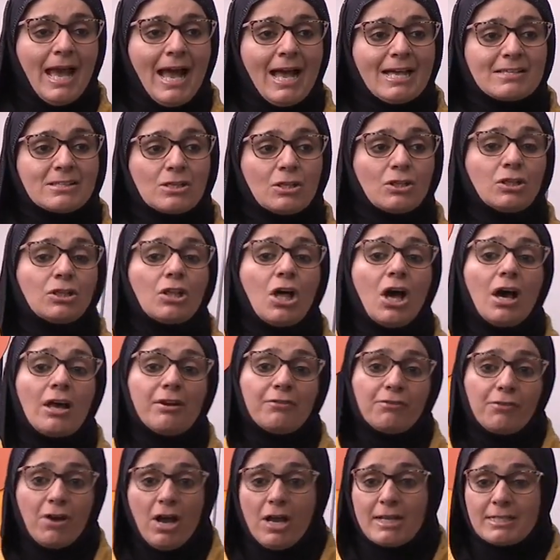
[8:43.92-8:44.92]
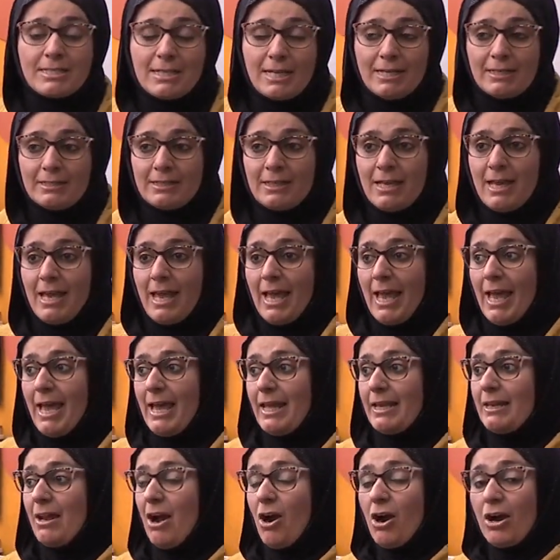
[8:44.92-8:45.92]
has a lot of content.
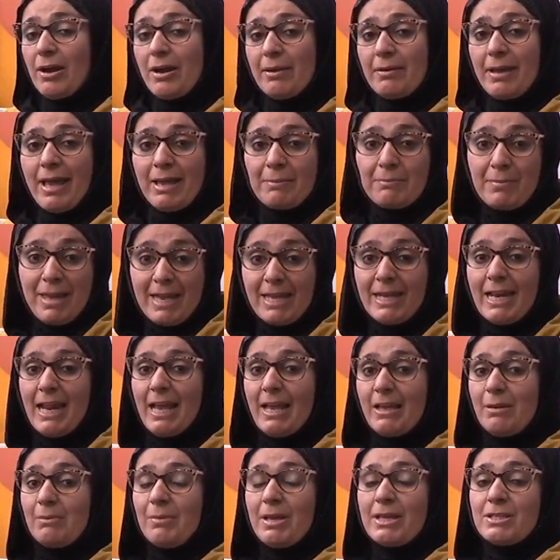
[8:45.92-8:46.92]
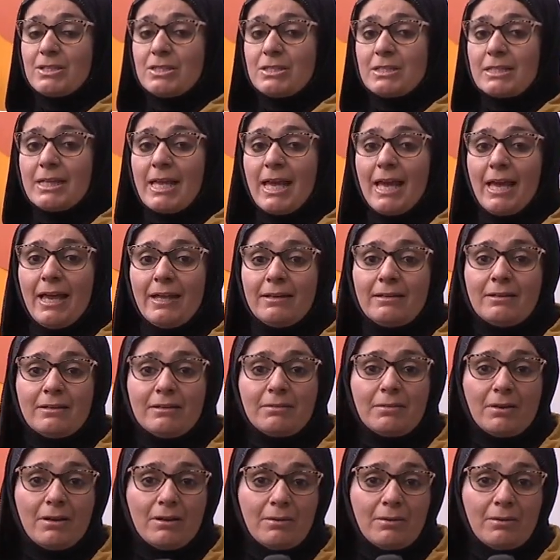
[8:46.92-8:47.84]
And our main aim is to get